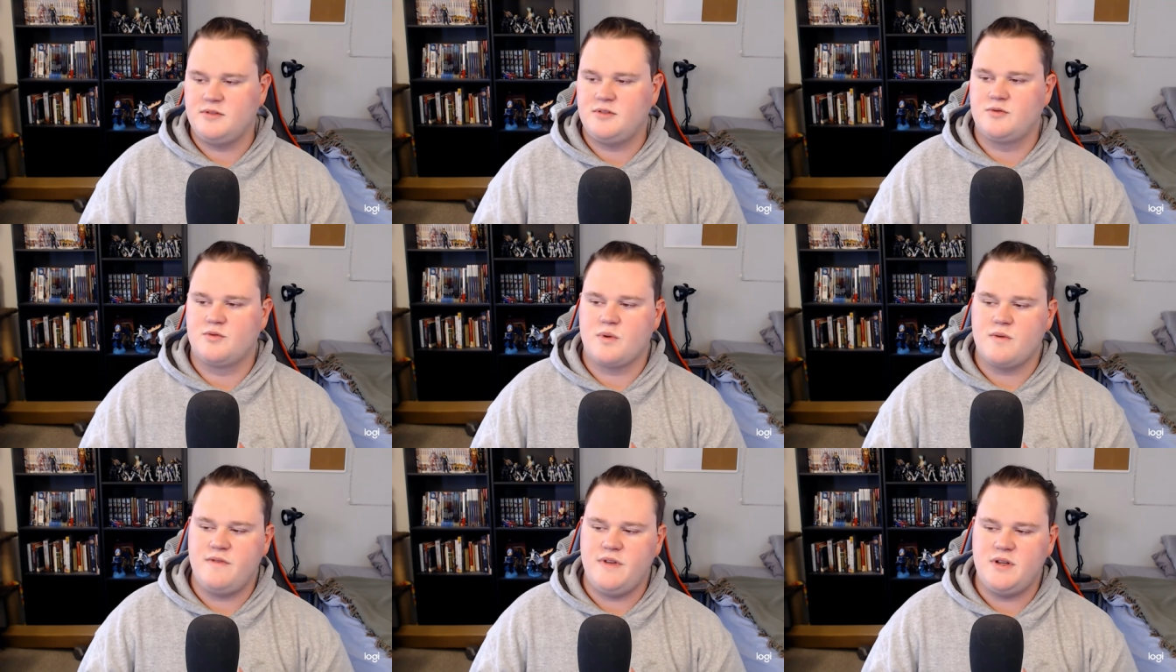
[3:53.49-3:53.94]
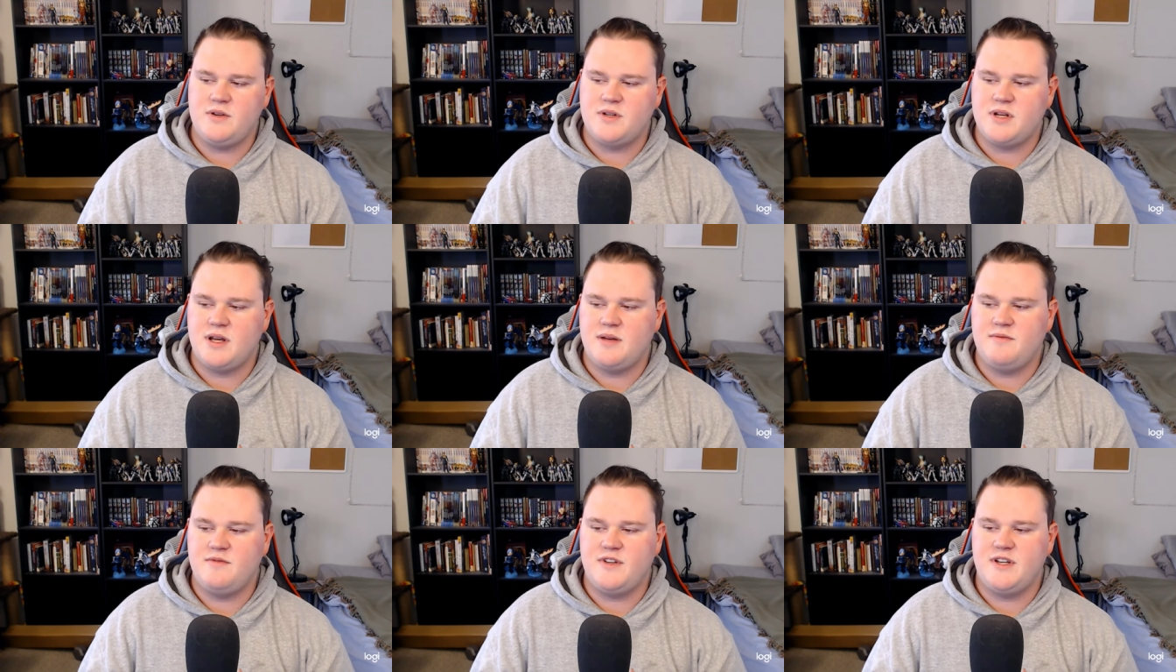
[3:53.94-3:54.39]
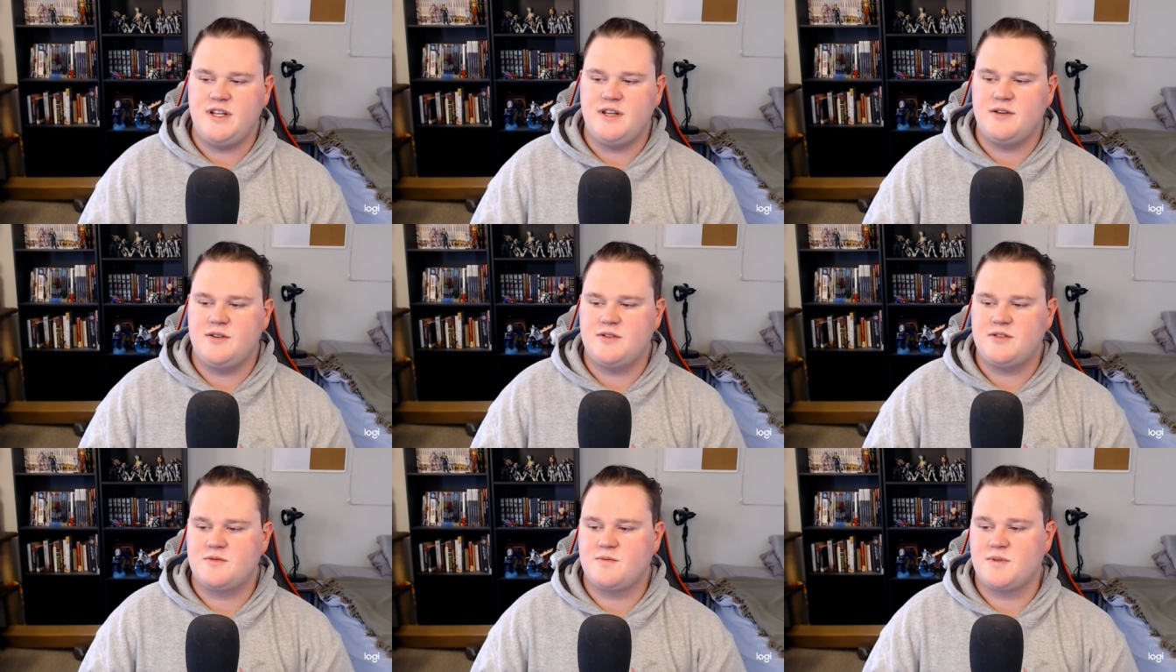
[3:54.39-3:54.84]
review type
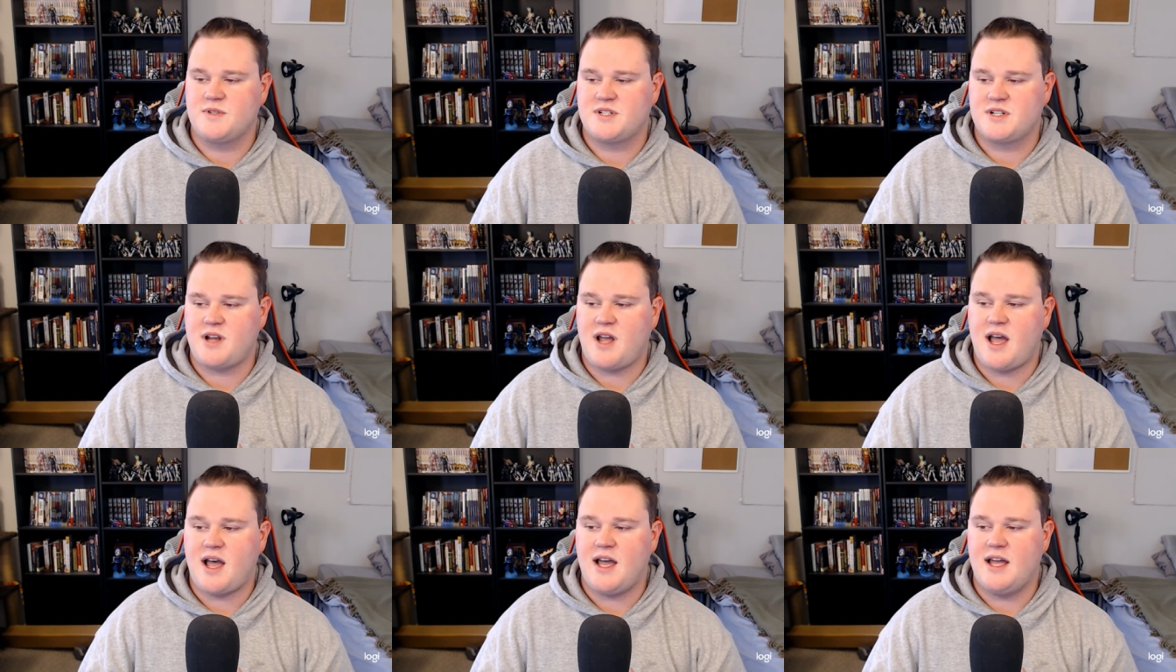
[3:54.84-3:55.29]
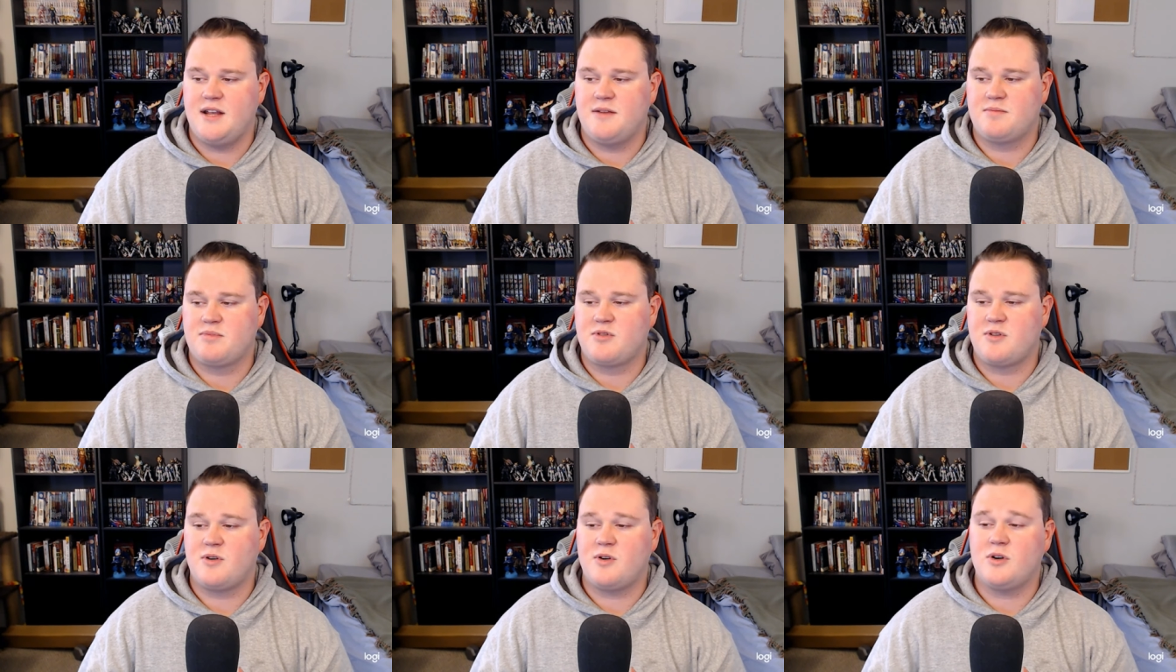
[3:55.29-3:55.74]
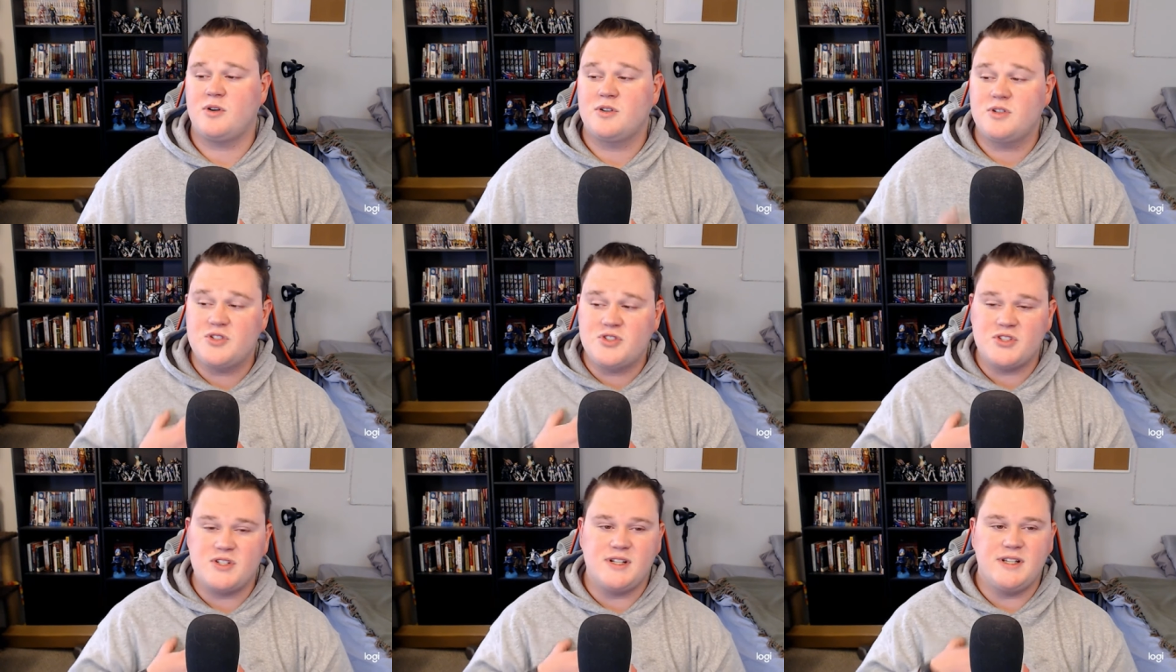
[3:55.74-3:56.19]
videos, which I
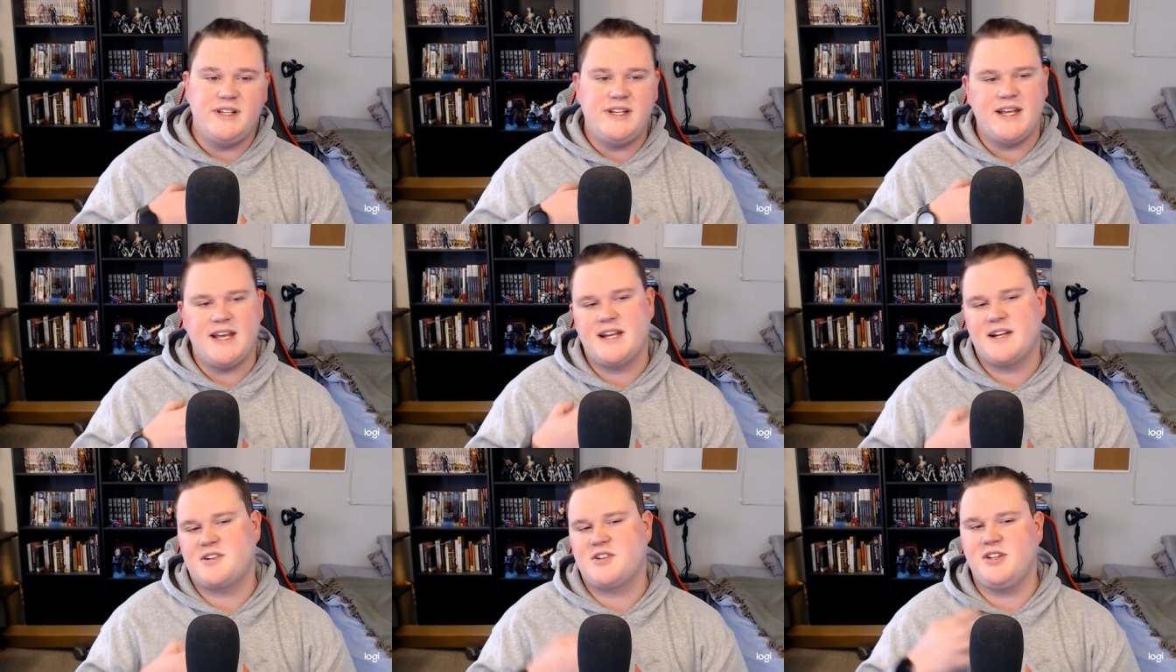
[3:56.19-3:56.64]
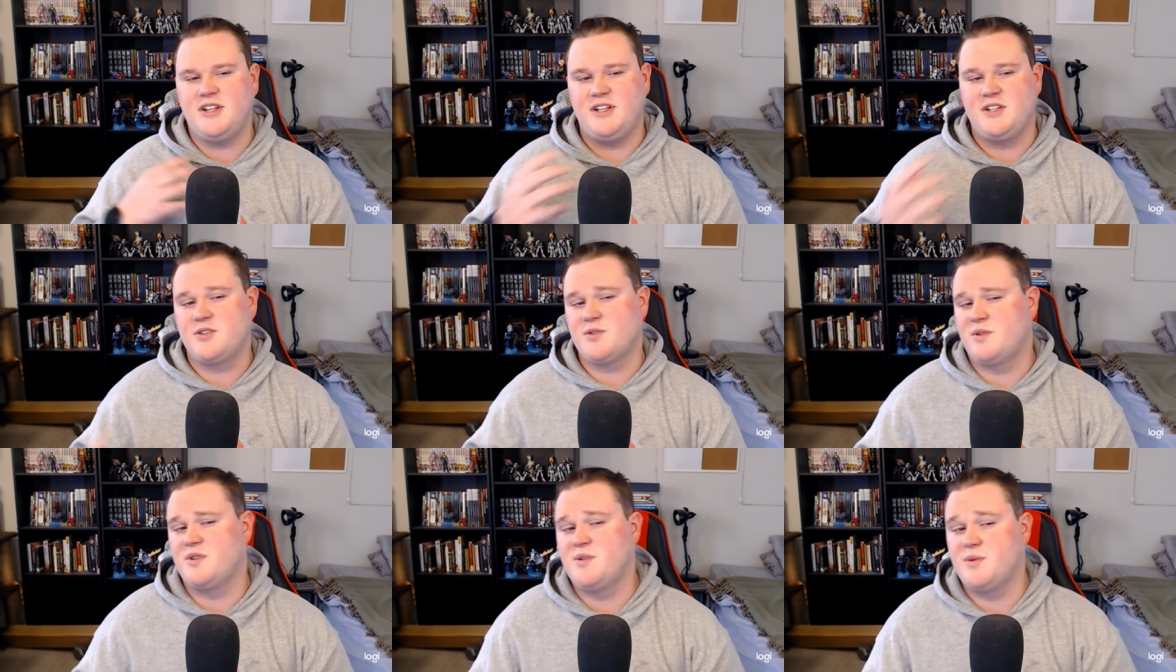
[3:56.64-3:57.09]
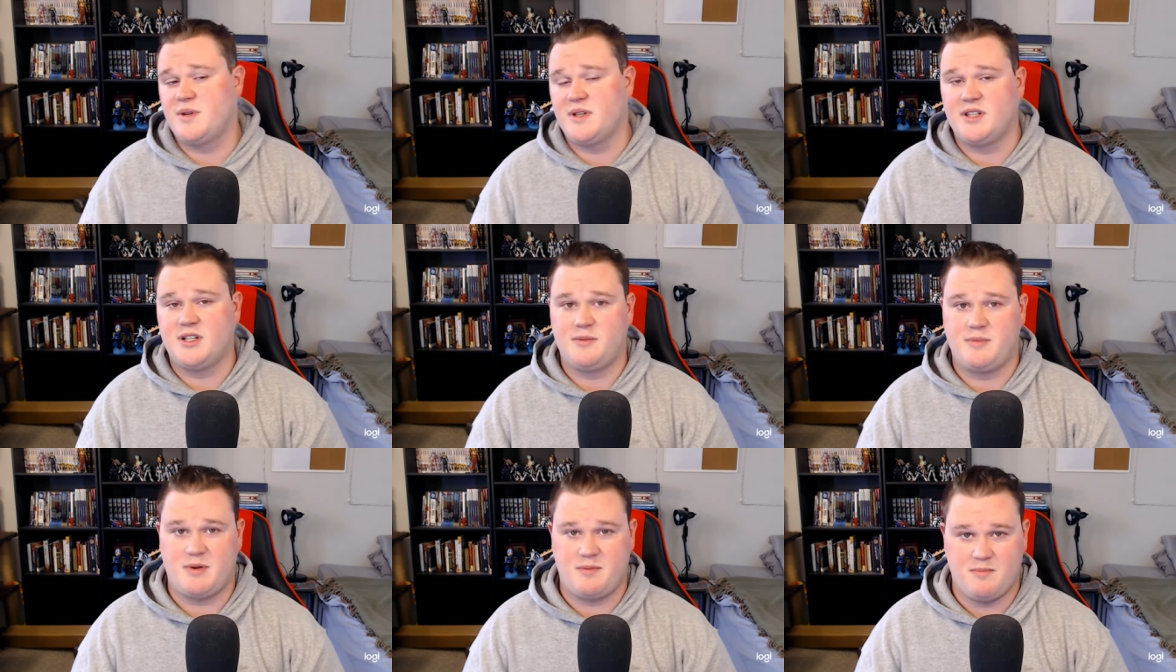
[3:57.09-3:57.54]
personally actually enjoy doing a
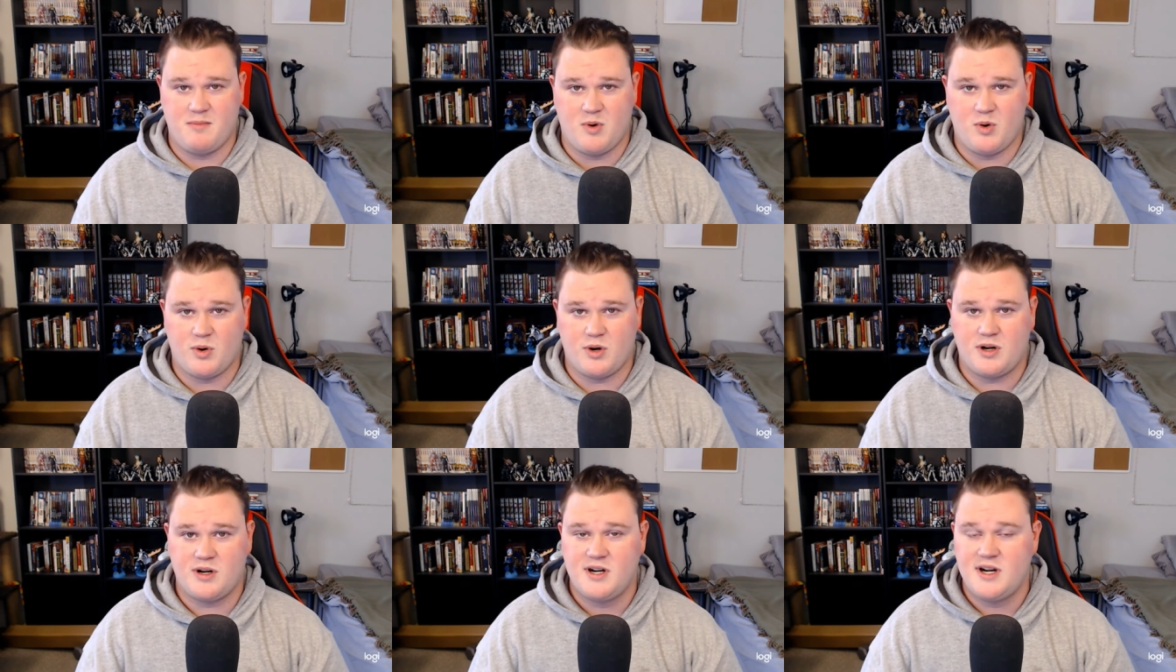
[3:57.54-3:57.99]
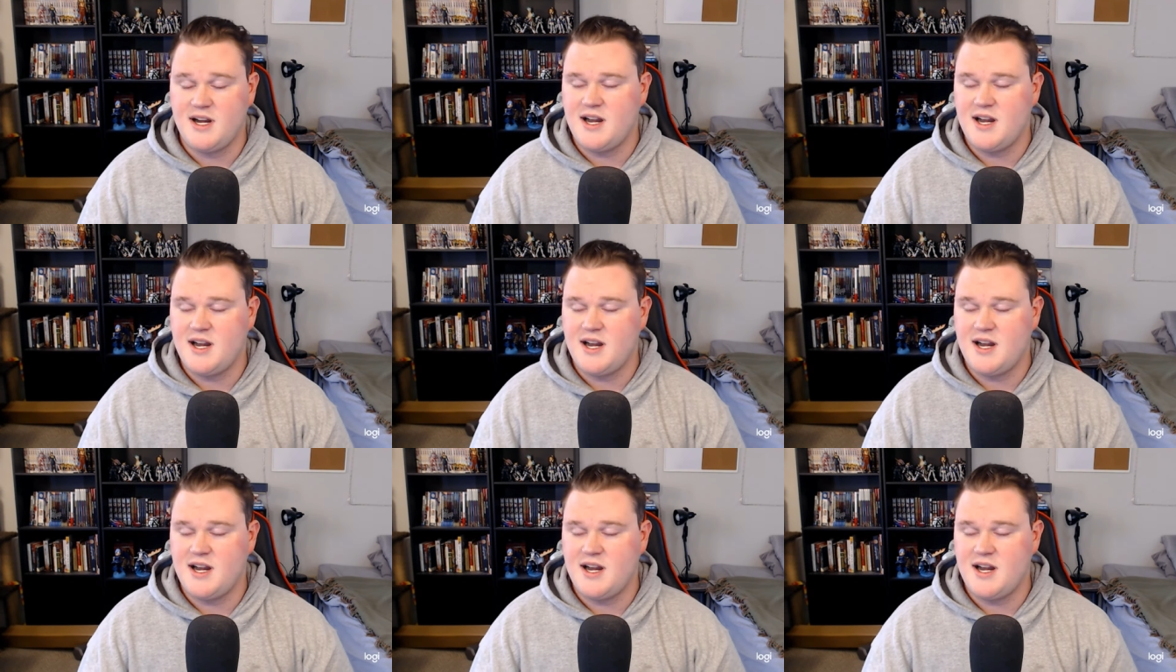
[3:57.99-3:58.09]
little bit more.